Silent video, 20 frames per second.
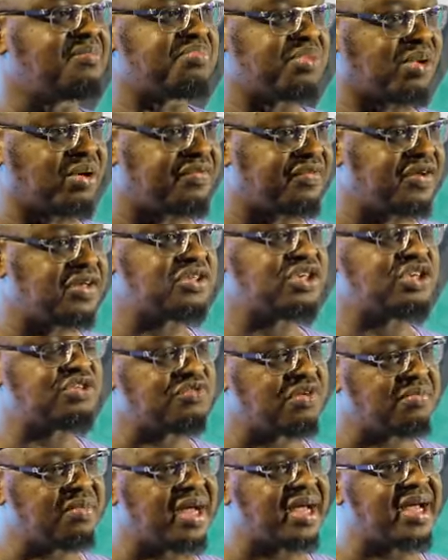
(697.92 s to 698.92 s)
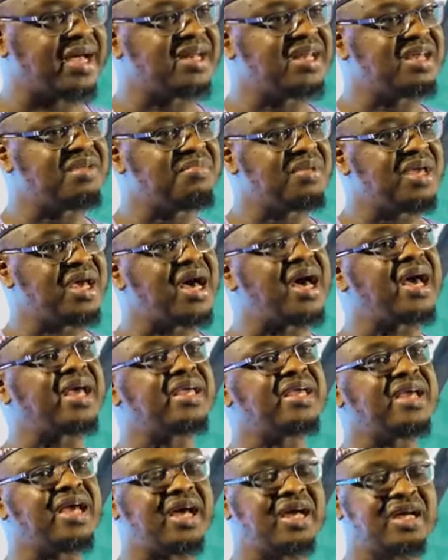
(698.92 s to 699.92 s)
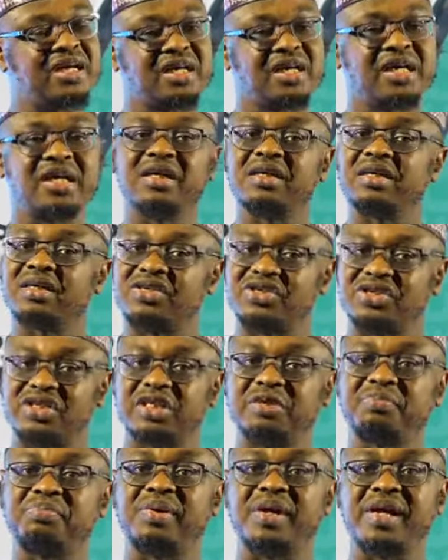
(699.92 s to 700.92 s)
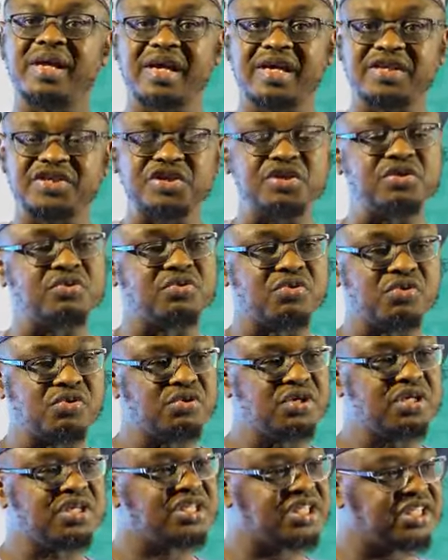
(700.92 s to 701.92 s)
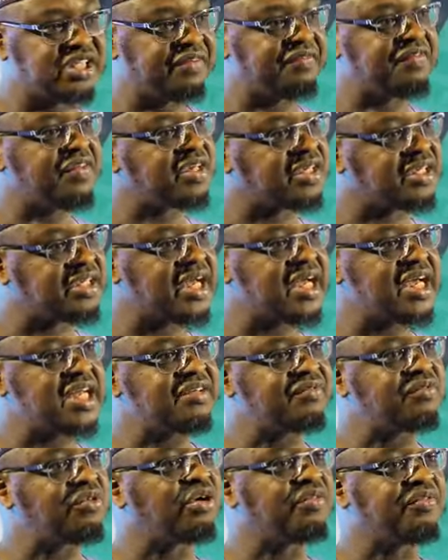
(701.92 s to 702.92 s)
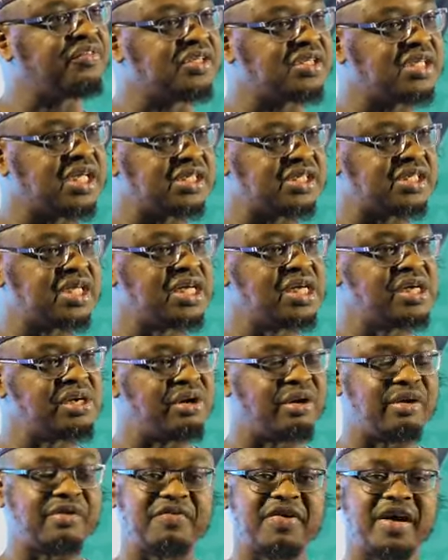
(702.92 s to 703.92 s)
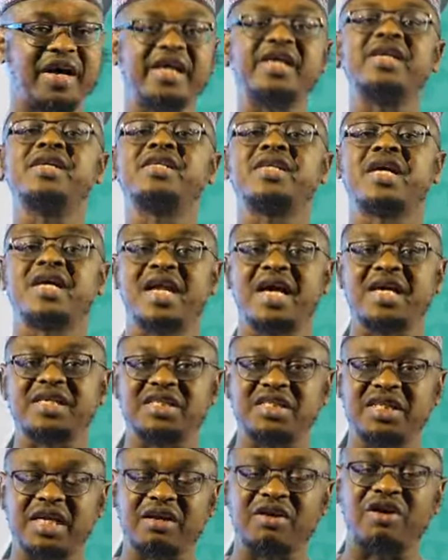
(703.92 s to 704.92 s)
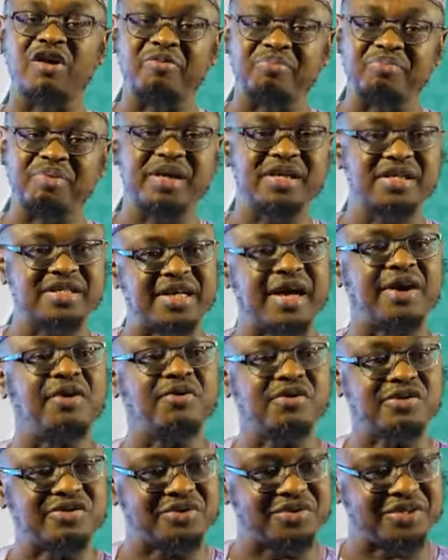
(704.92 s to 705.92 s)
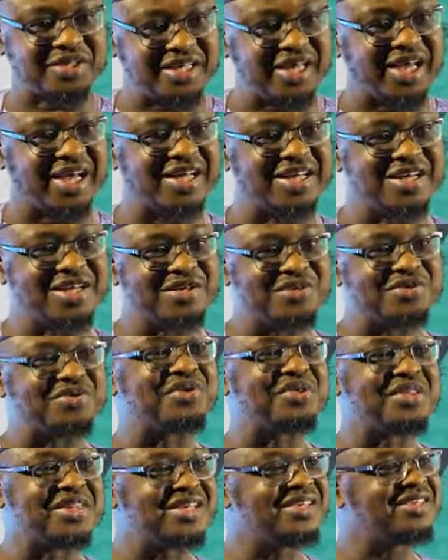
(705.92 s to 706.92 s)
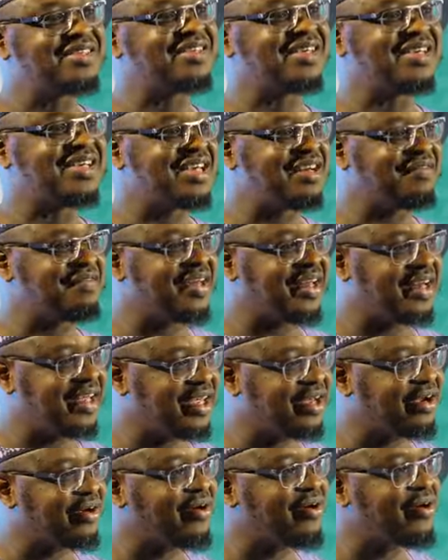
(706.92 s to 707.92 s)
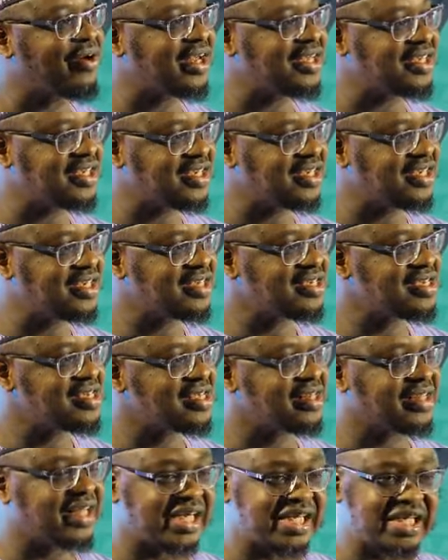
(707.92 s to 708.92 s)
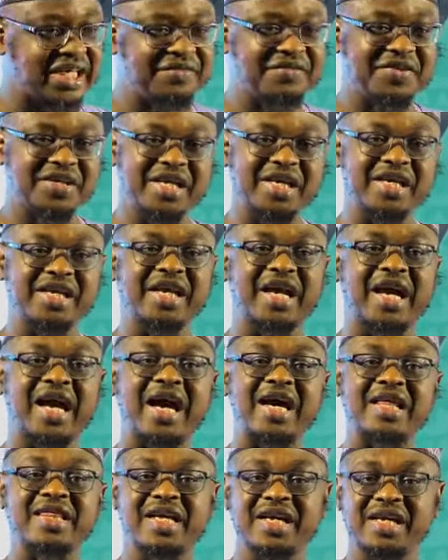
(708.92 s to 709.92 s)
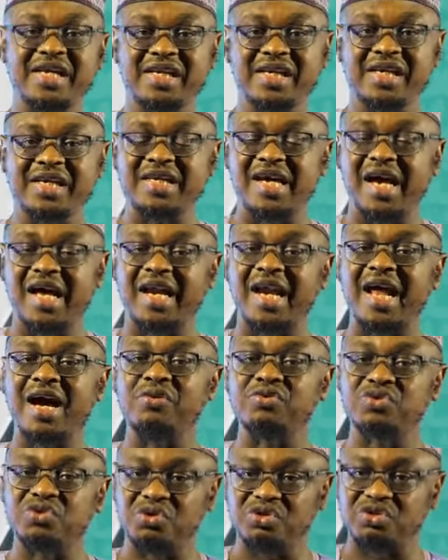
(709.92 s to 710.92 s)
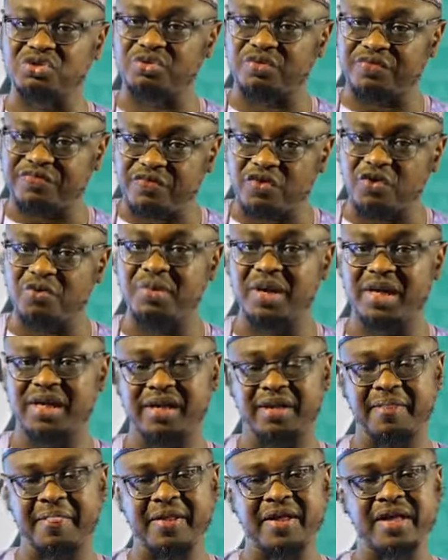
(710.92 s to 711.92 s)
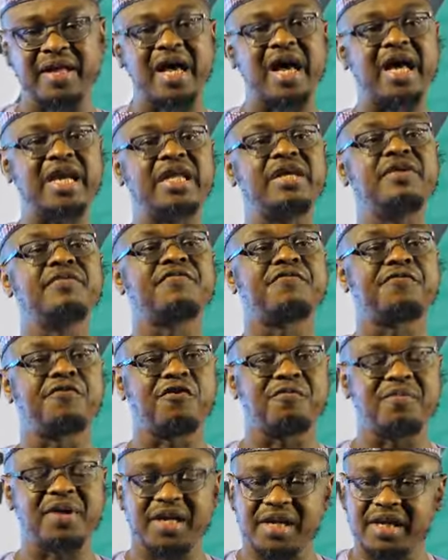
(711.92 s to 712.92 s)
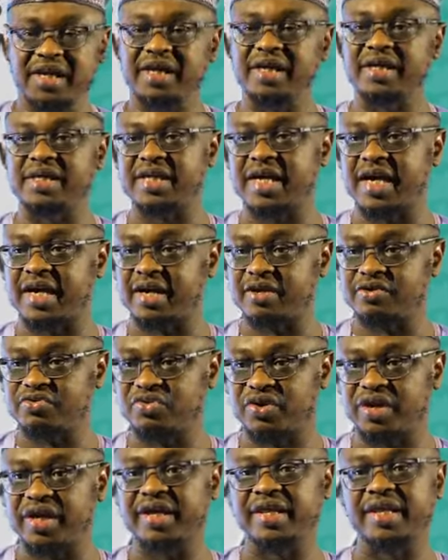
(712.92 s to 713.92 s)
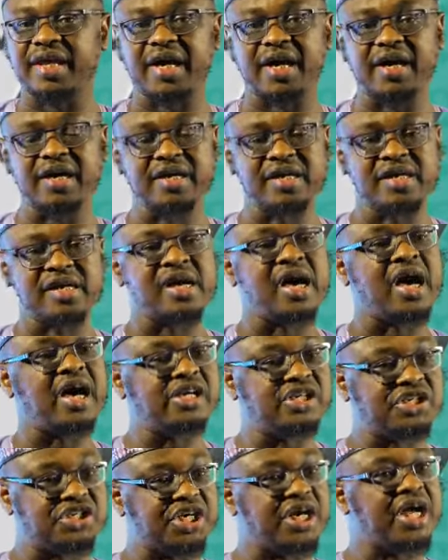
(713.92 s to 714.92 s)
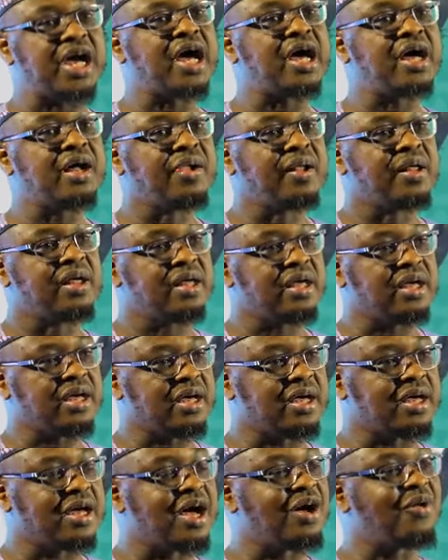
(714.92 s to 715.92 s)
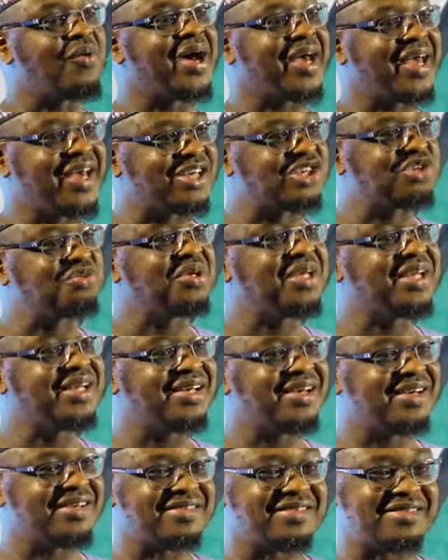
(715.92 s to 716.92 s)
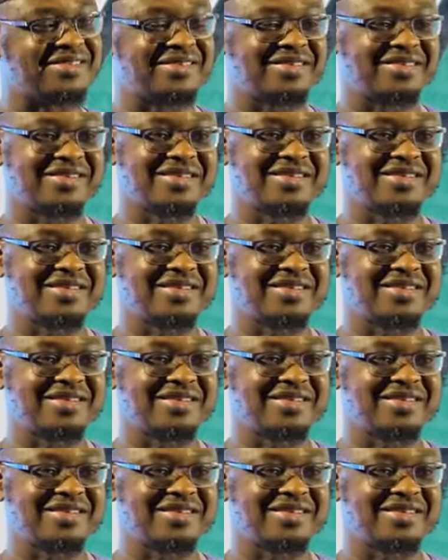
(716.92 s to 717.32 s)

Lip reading: professors from academia are here, industry players, including chief executive officers of international companies are also here. So this is indeed very encouraging, but even in the gathering, it allows us to formally and informally interact together and share our experience,